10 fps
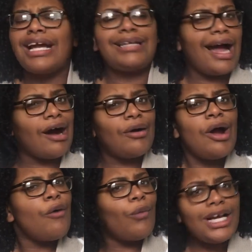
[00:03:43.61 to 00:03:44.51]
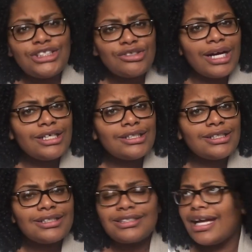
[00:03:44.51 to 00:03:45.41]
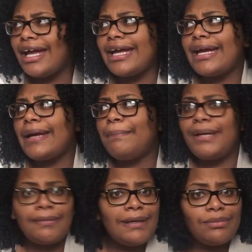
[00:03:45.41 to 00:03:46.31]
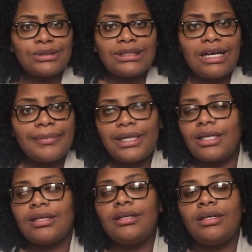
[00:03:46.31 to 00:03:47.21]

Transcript: Y'all, waist trainers and big people's stomach.